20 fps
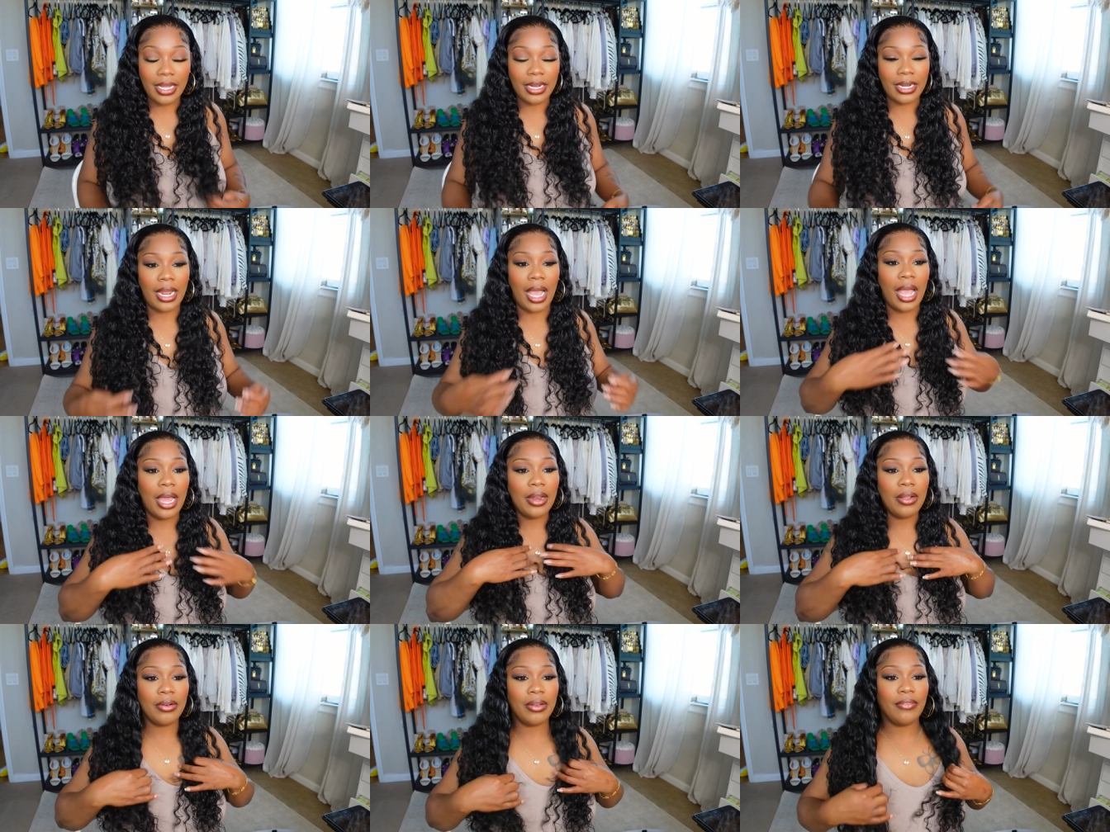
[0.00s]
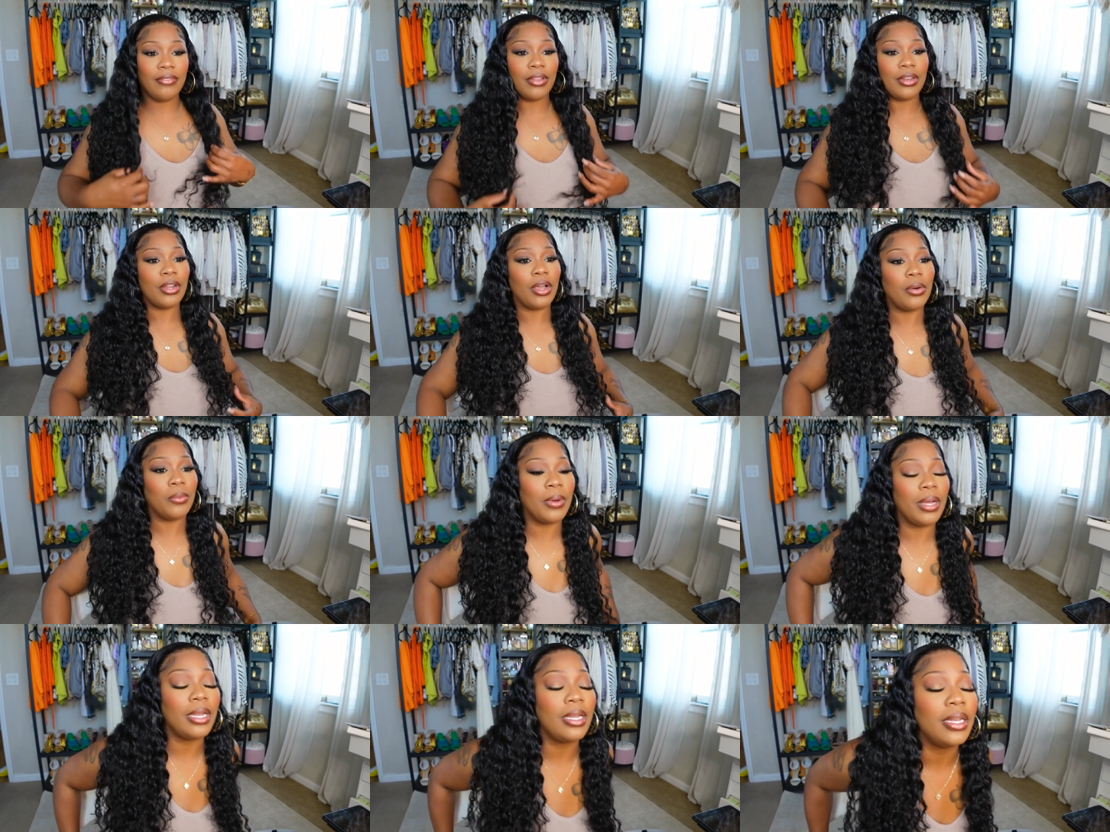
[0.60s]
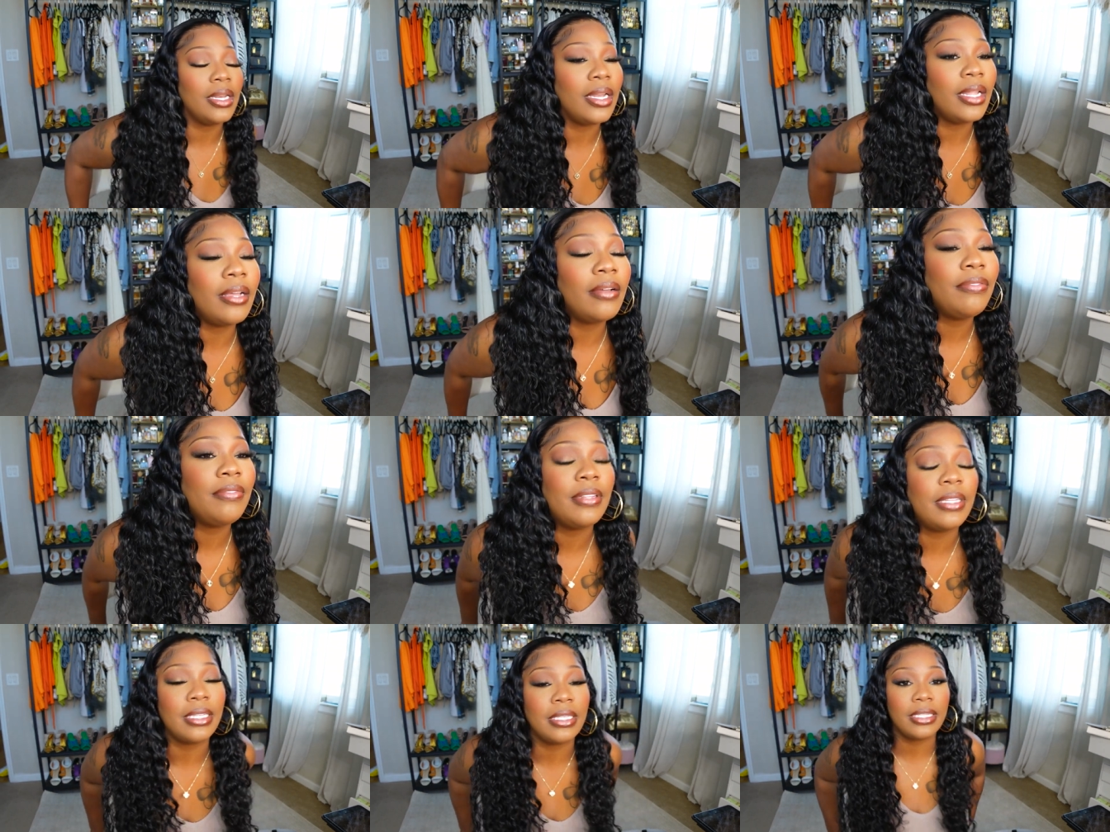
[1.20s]
And I don't even know what
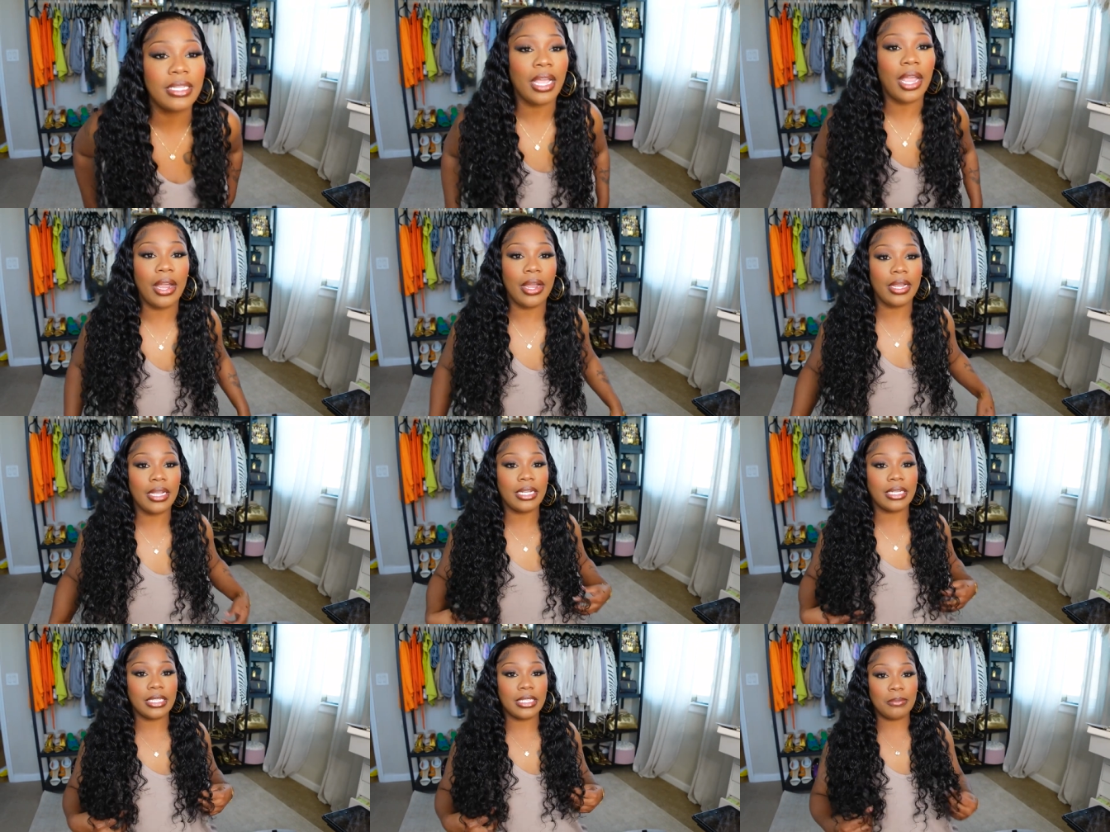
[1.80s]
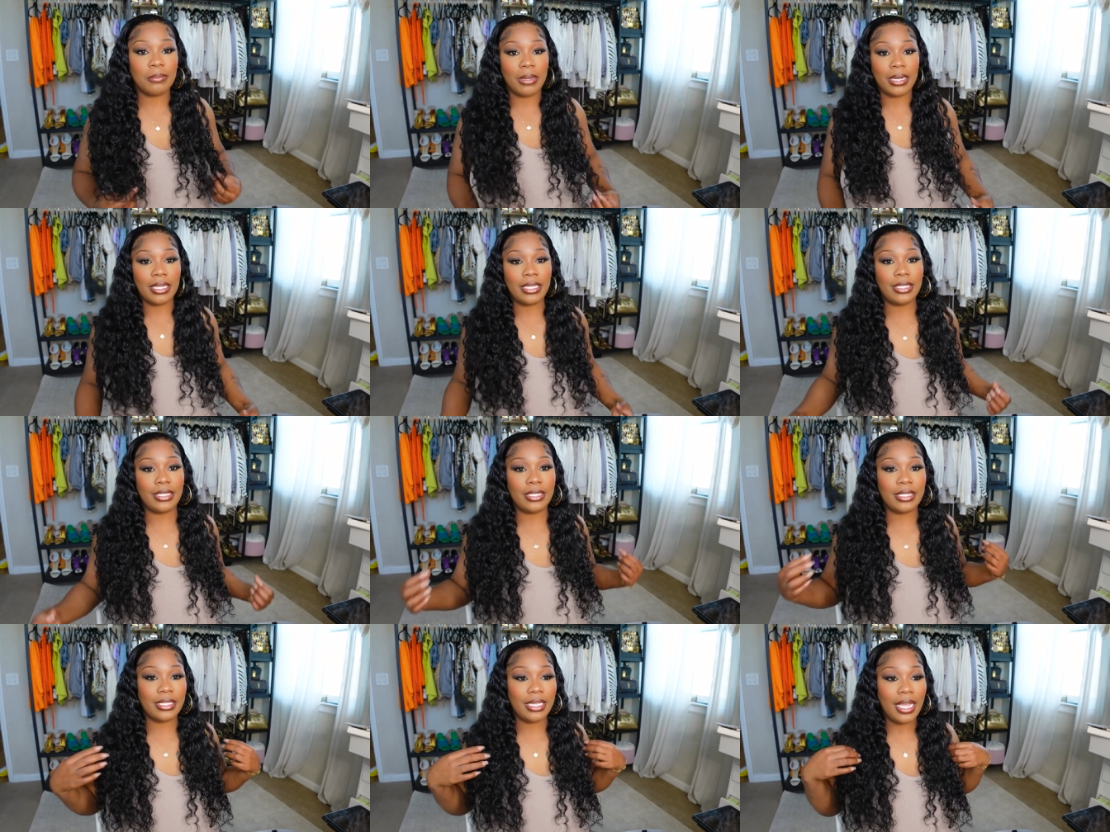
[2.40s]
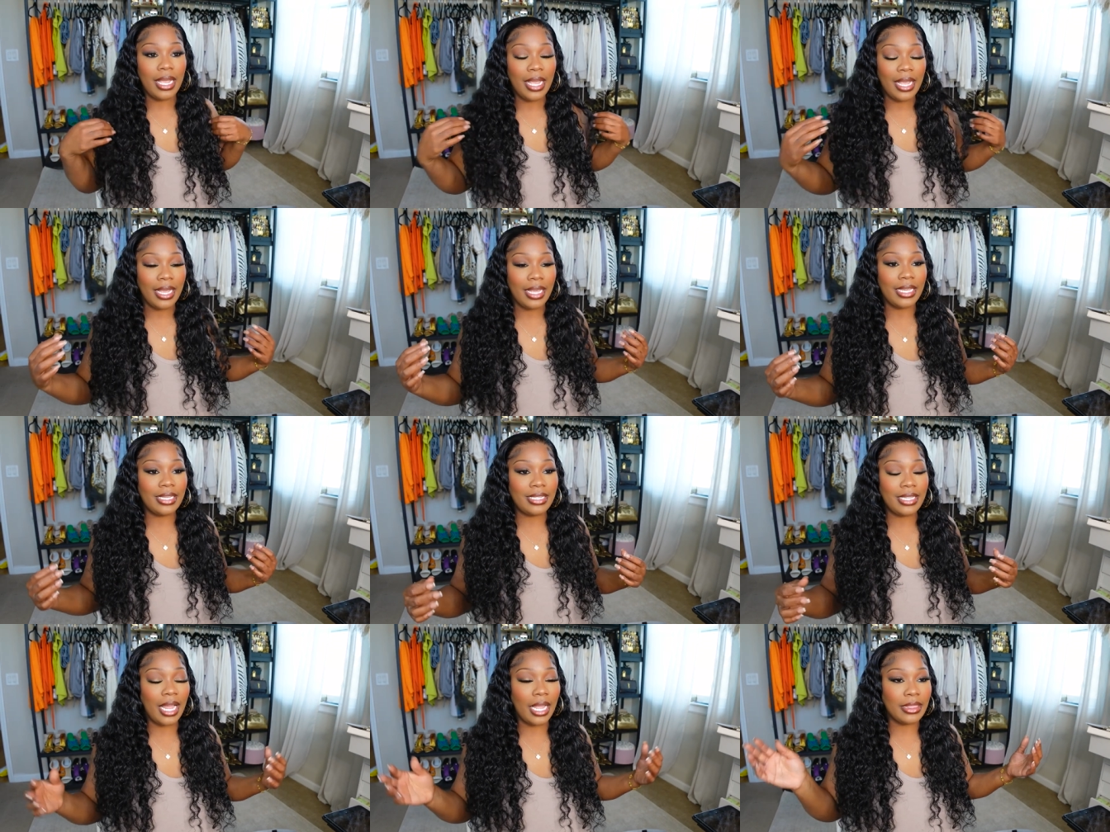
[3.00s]
length this hair is, but it's
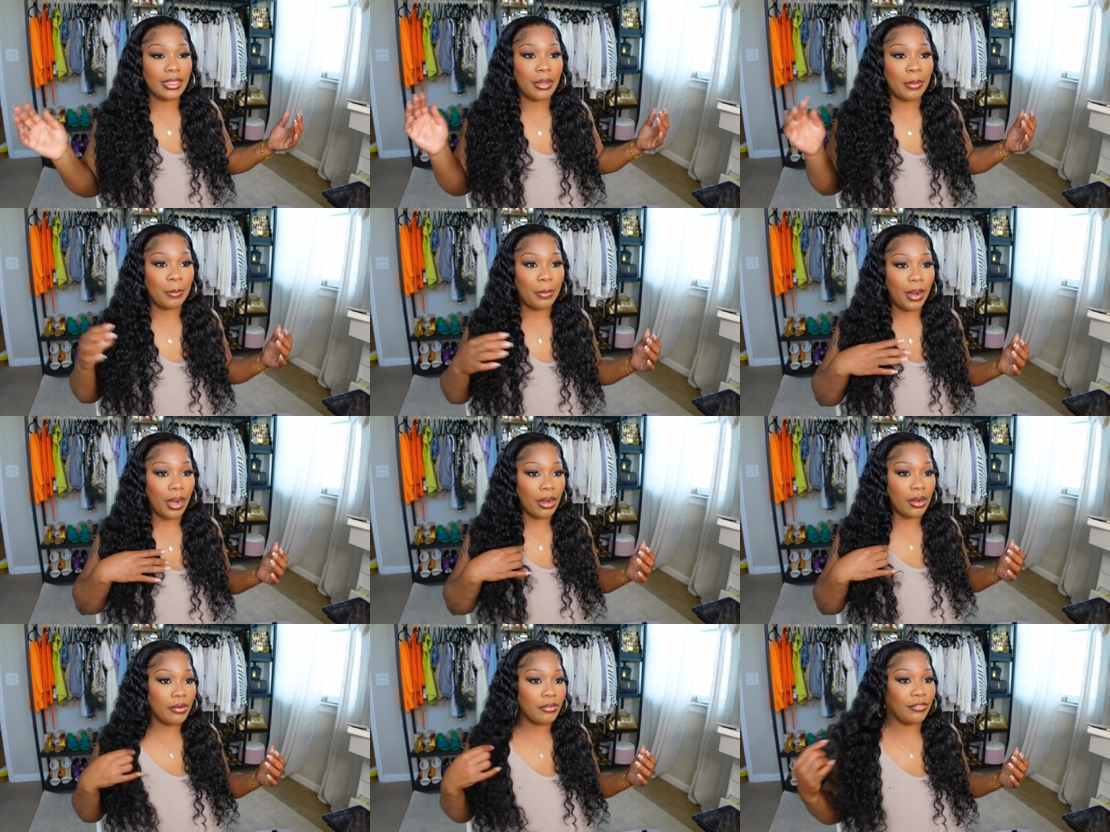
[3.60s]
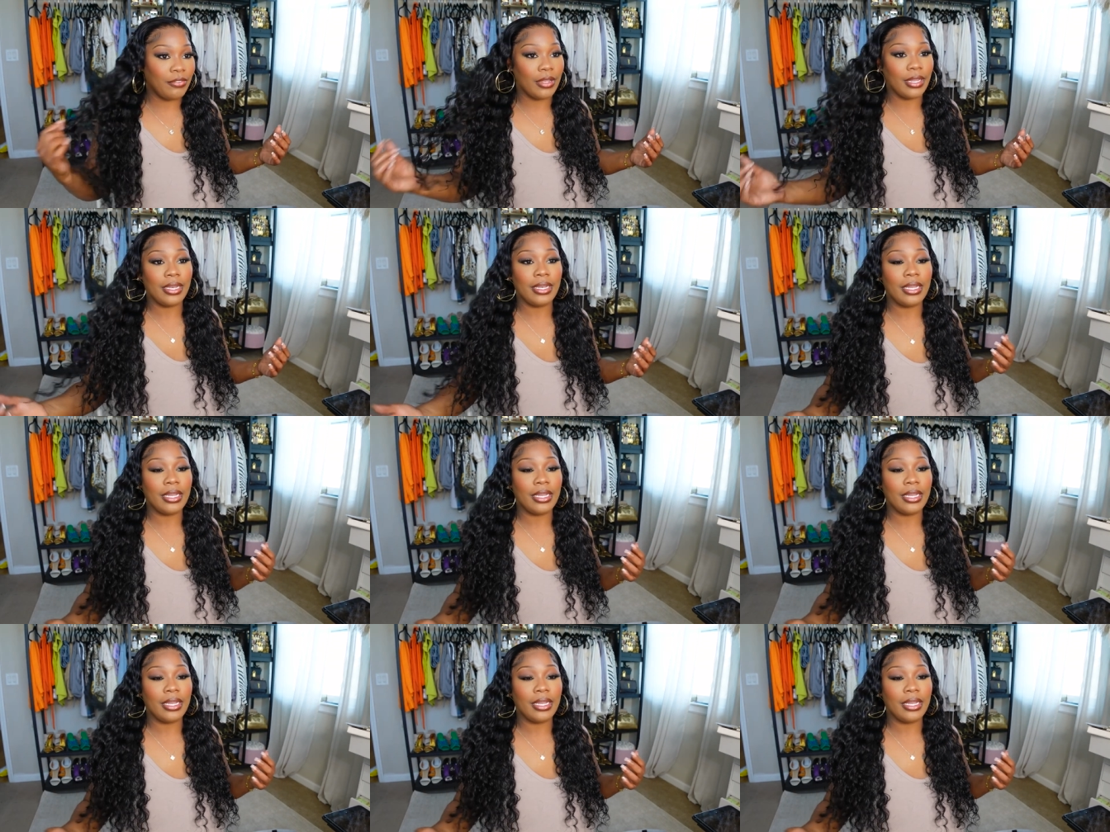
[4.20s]
it's like the perfect